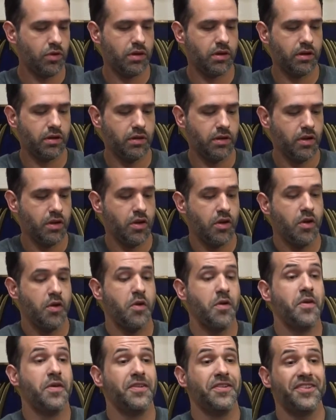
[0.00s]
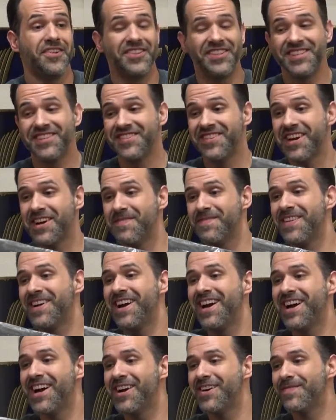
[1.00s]
Wow. Holy crap.
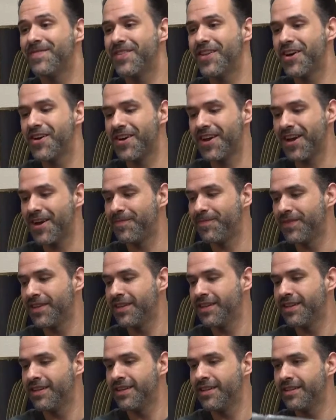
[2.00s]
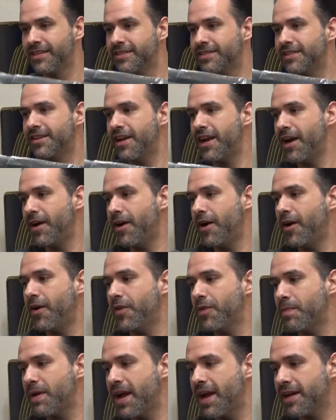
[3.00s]
Okay. So yeah, all
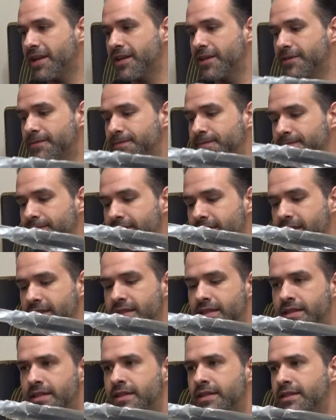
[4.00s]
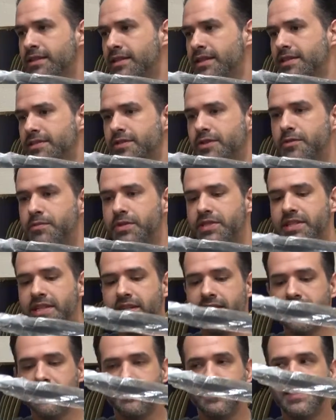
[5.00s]
the packing. Nice little
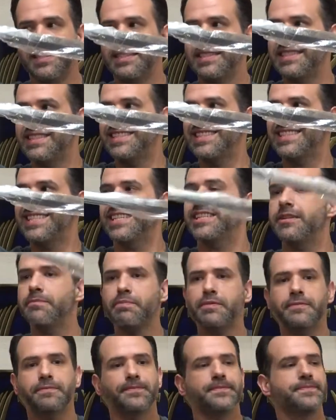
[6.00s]
protective tip.